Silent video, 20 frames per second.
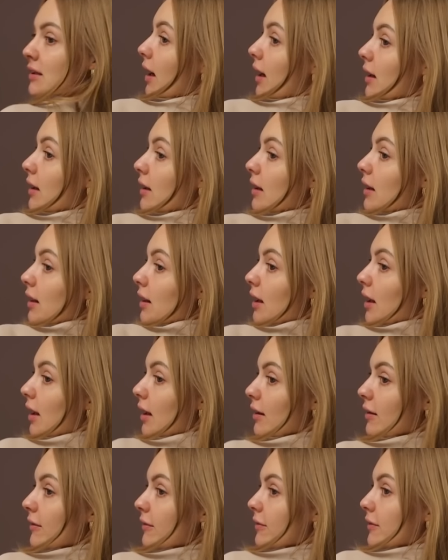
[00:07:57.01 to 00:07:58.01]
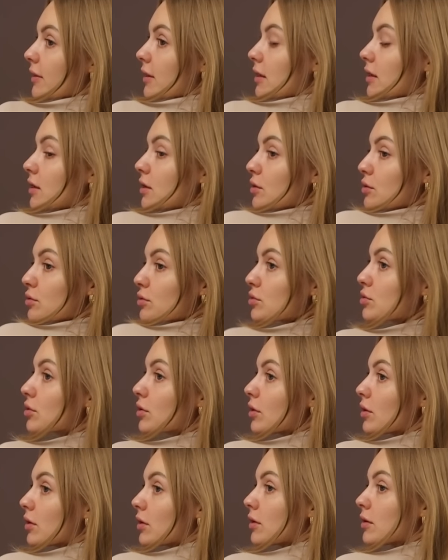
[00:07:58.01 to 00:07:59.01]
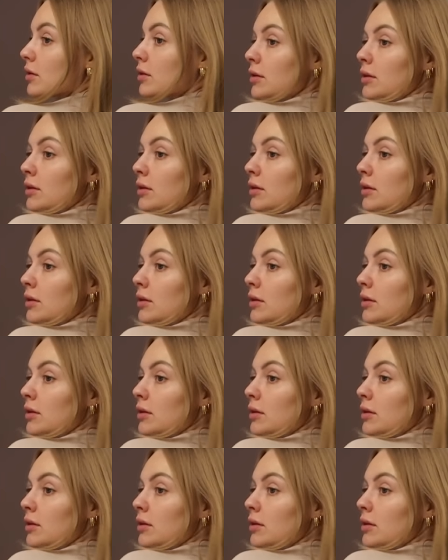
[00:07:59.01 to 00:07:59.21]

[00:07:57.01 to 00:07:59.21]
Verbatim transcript: I love the neutral.